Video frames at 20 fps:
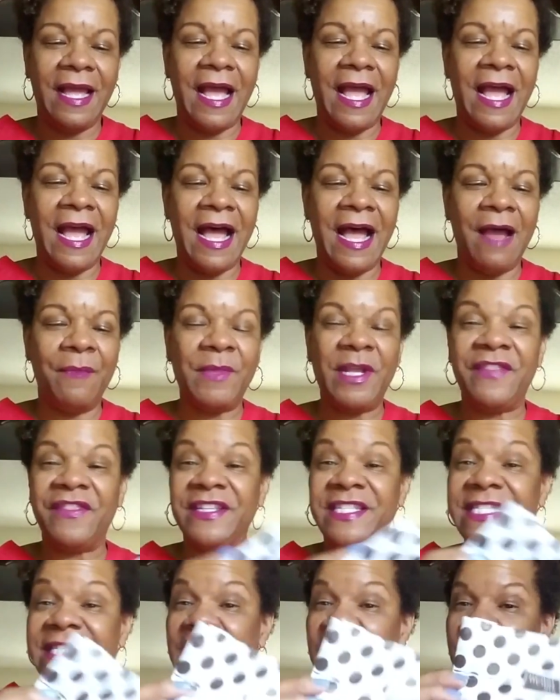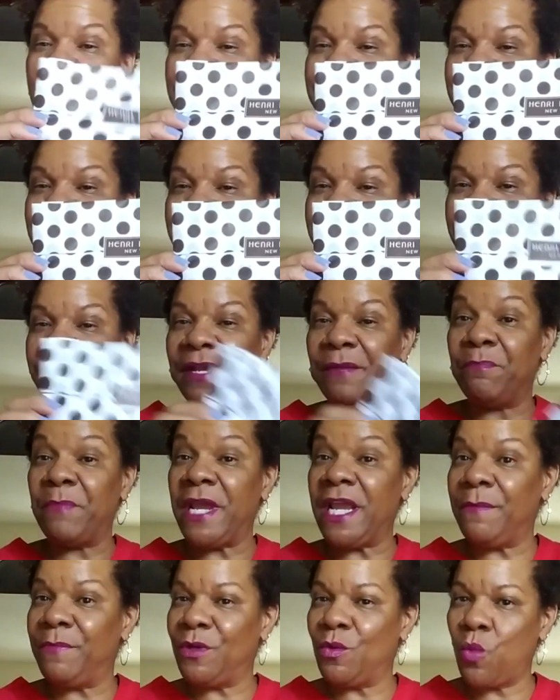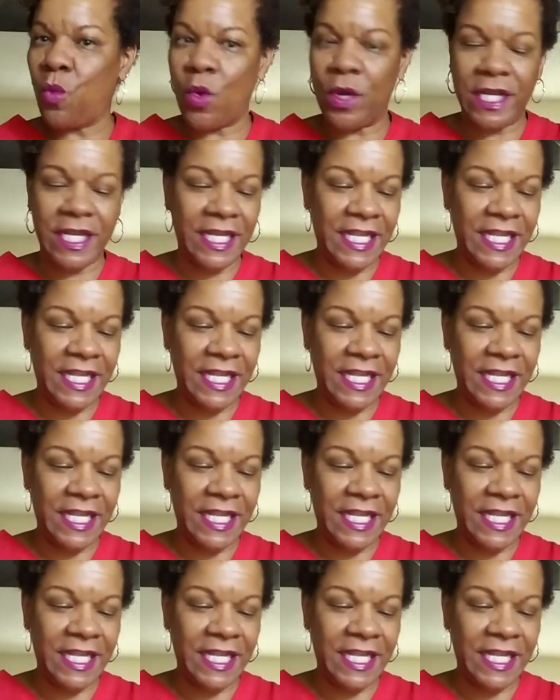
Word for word: um, and the size of it, maybe what